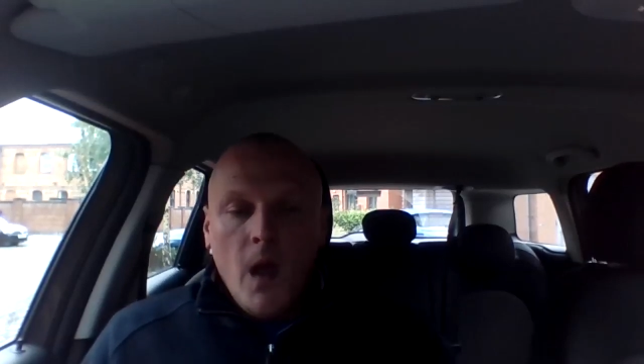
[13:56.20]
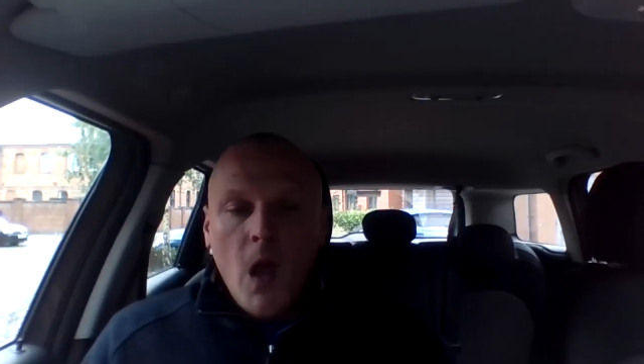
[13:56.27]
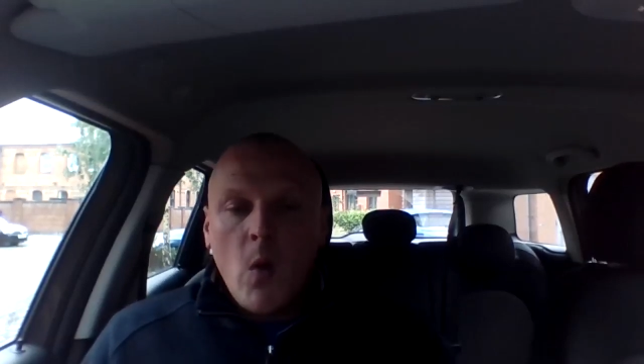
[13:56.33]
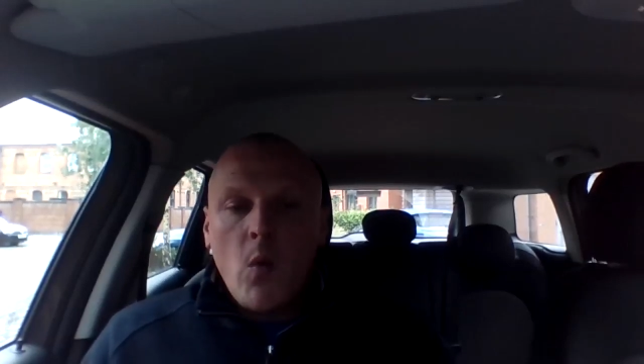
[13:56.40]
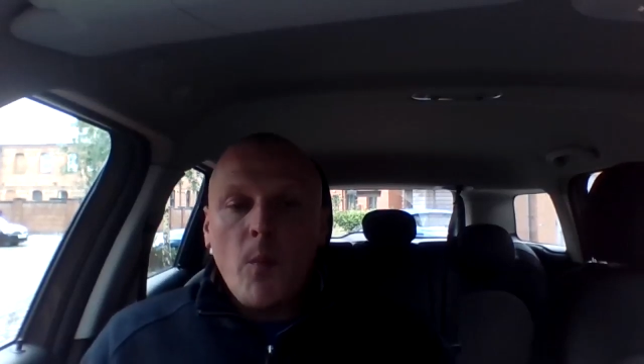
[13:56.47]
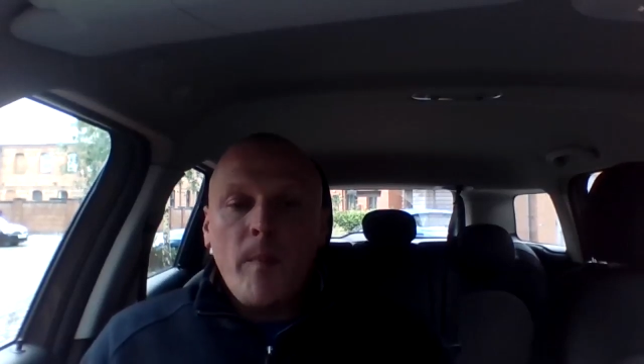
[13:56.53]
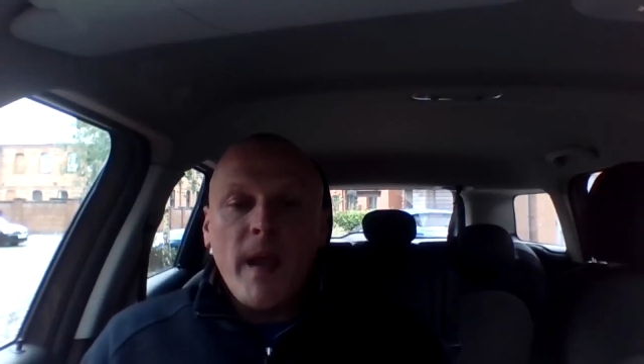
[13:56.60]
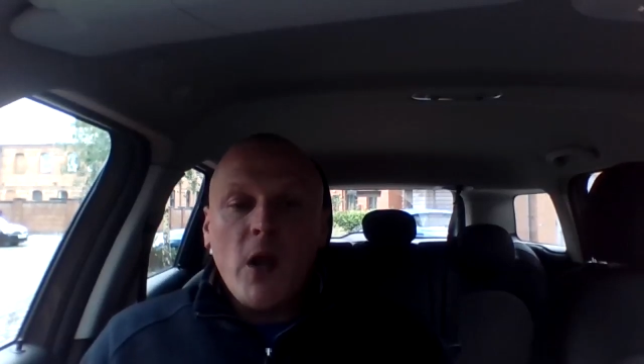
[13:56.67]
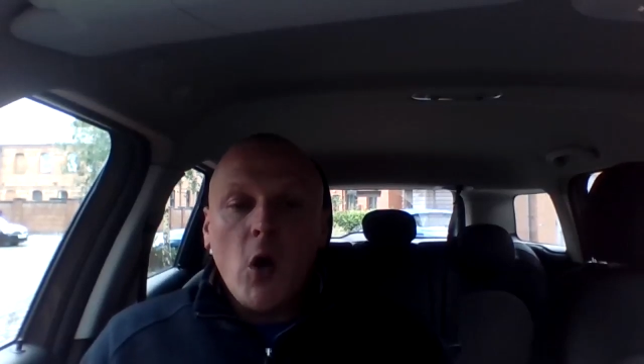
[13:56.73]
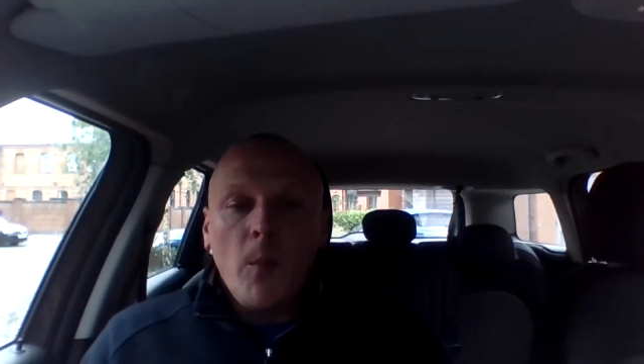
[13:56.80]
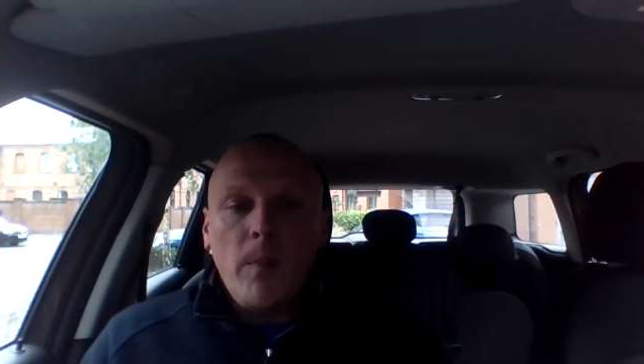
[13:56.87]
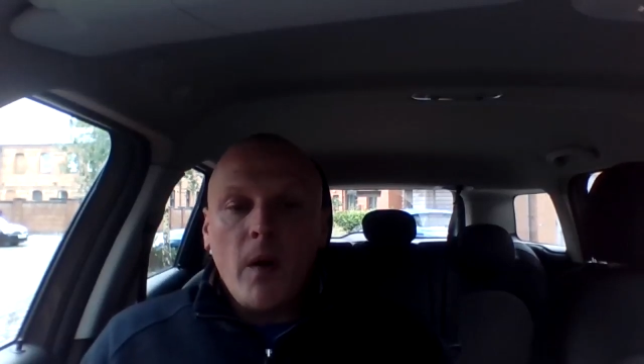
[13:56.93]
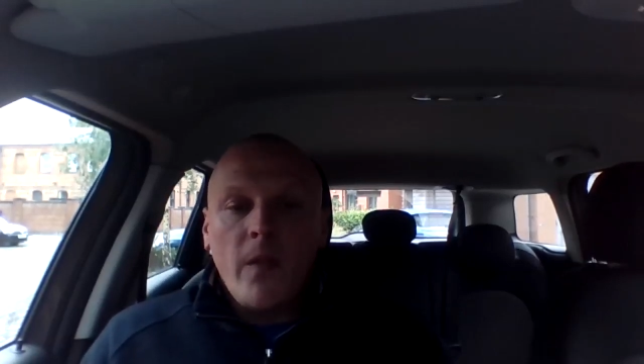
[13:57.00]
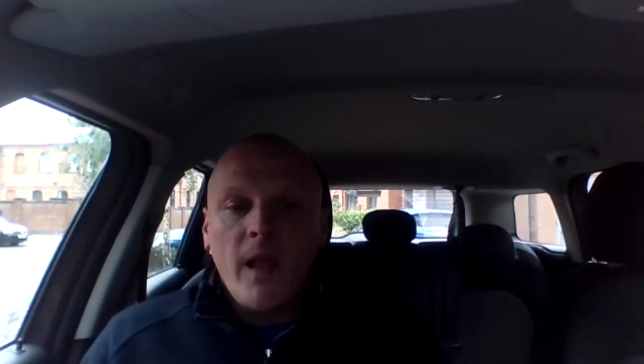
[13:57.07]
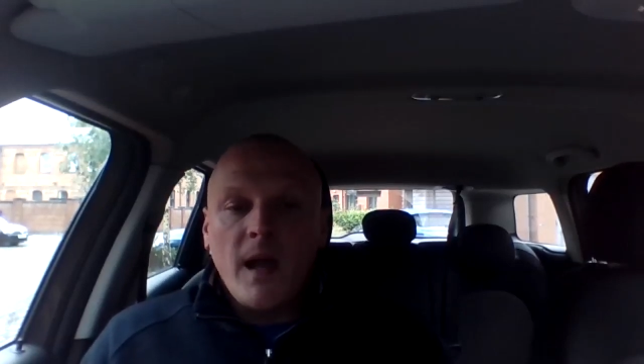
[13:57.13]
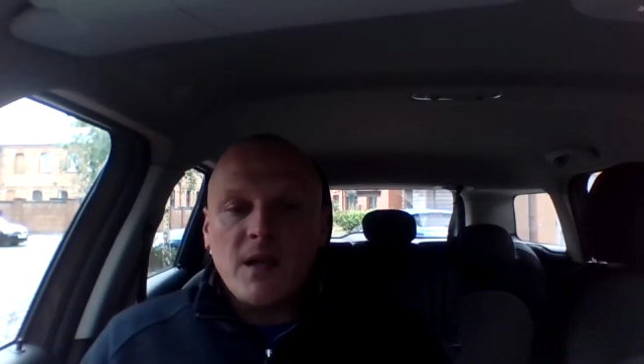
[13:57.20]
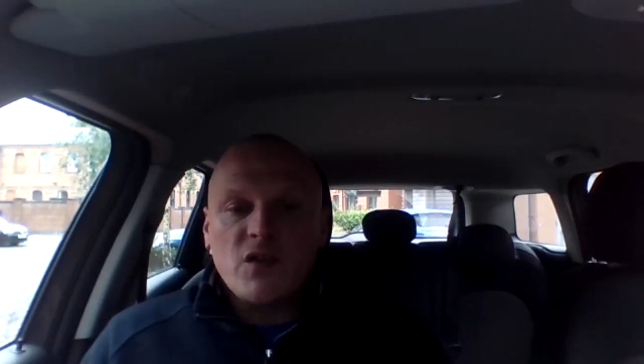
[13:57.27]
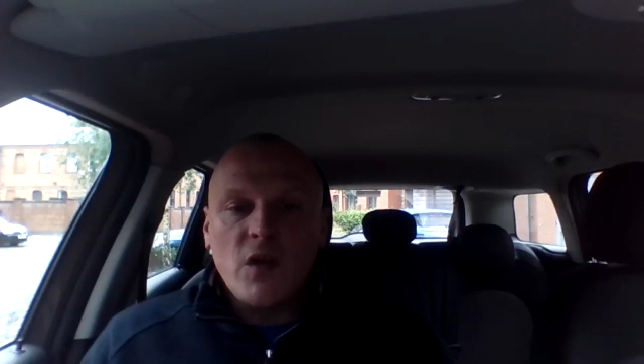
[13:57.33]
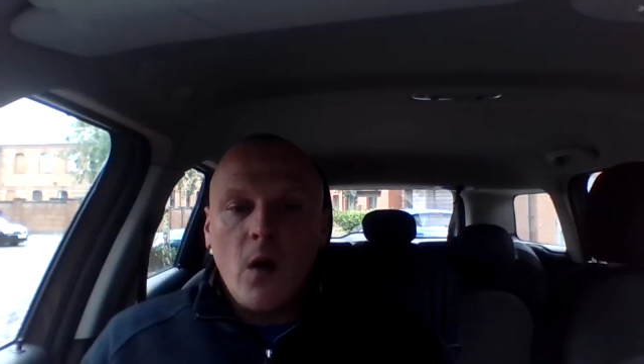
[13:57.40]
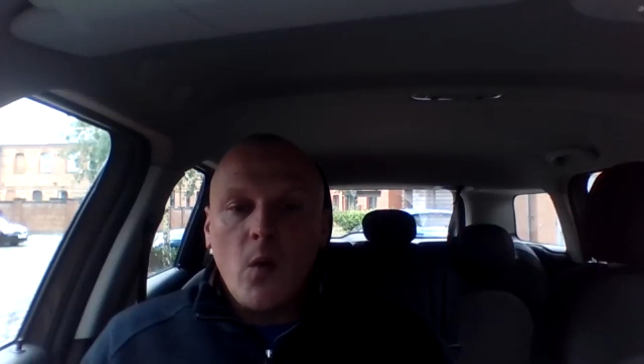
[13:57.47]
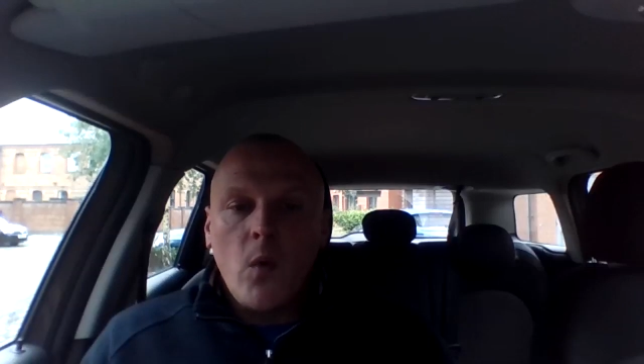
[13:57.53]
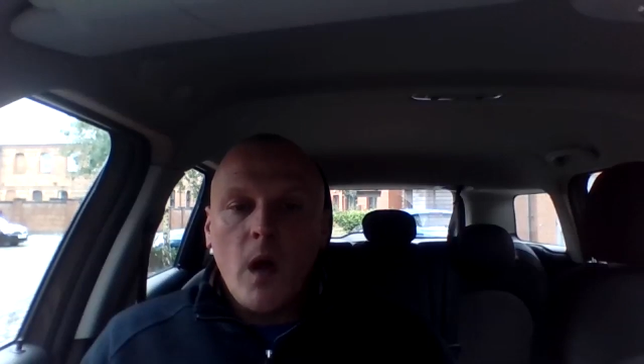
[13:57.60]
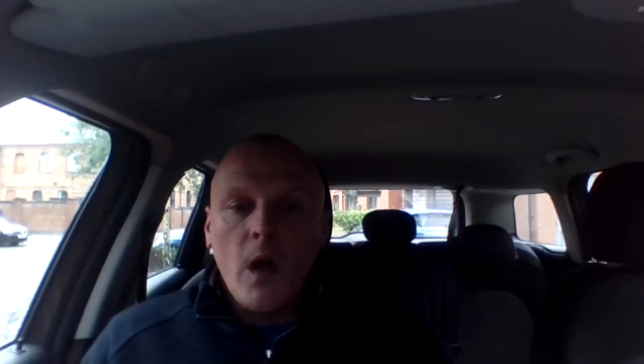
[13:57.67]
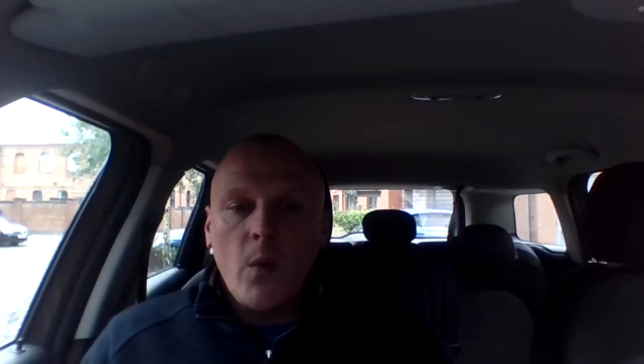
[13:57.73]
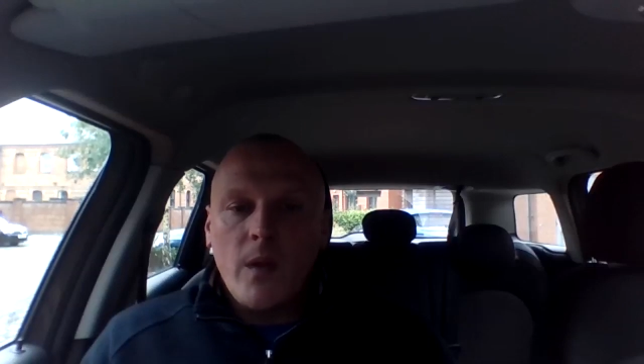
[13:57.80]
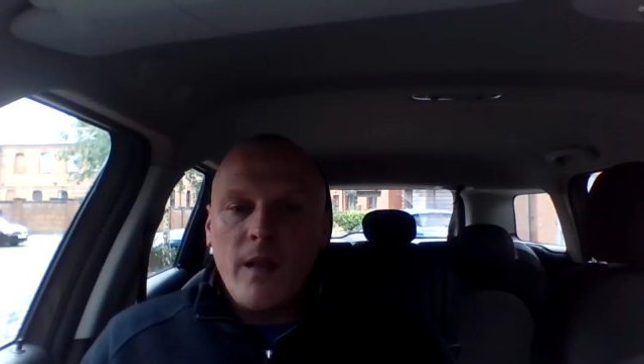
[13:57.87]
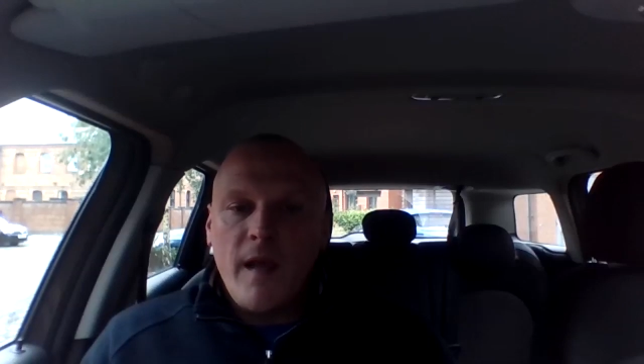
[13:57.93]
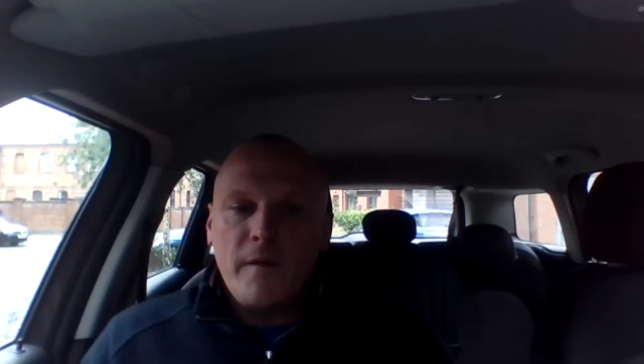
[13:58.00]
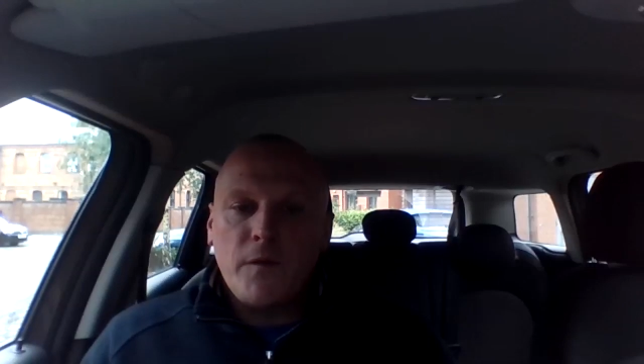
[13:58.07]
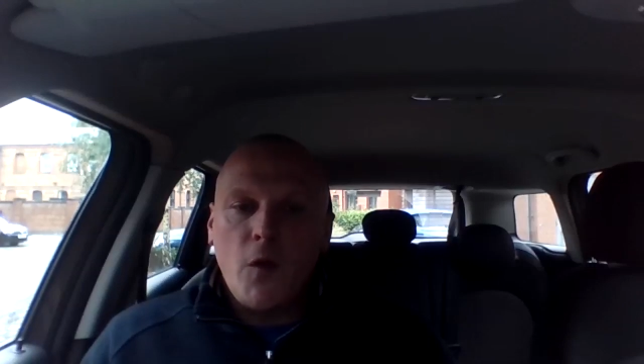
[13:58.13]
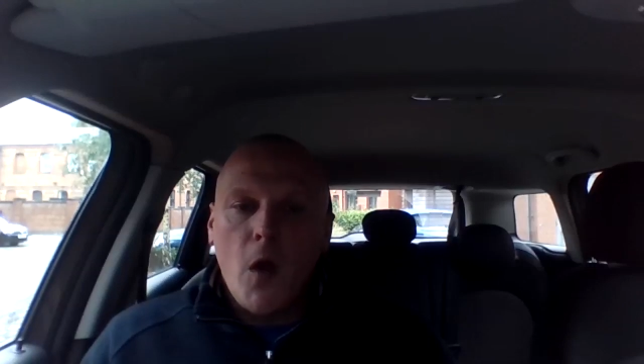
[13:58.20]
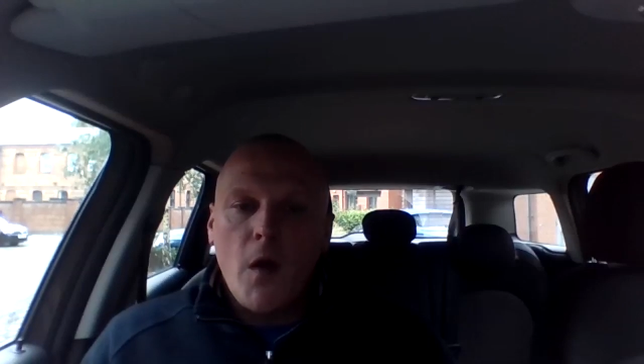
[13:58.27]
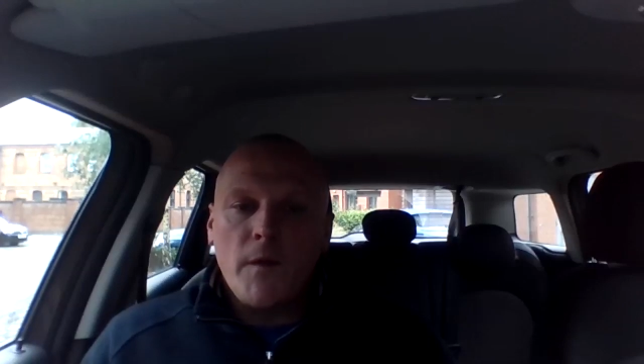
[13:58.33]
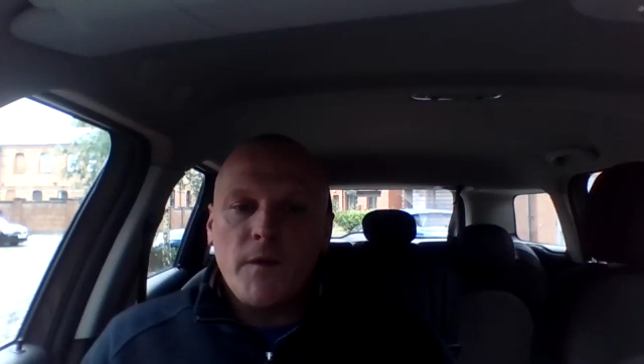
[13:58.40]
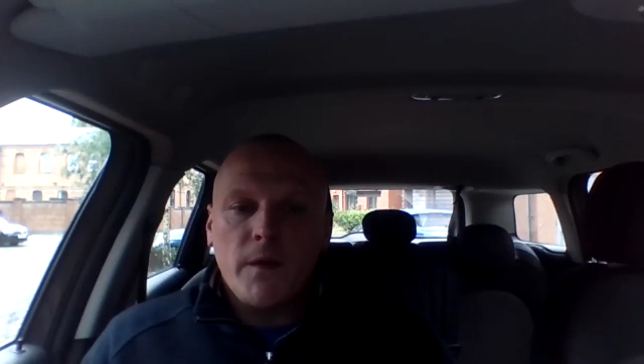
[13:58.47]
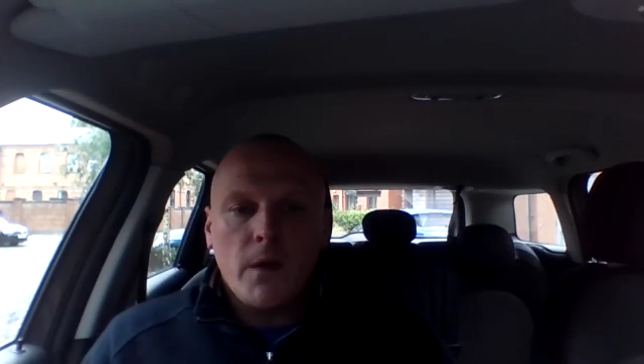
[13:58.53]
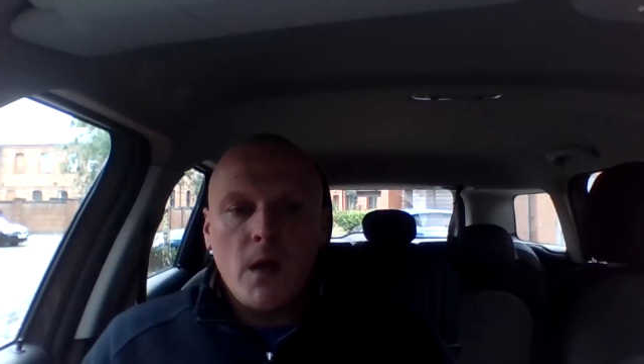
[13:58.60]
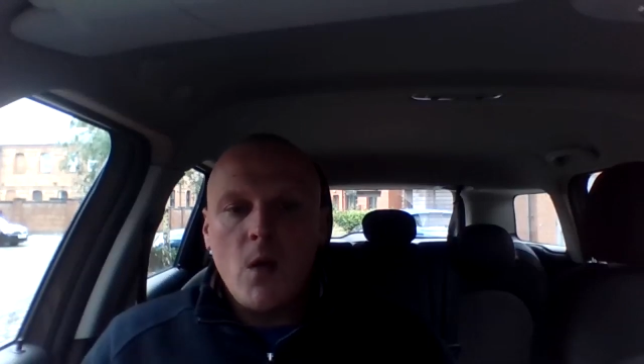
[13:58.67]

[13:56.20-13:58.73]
we'll pick up on like sort of where we left off,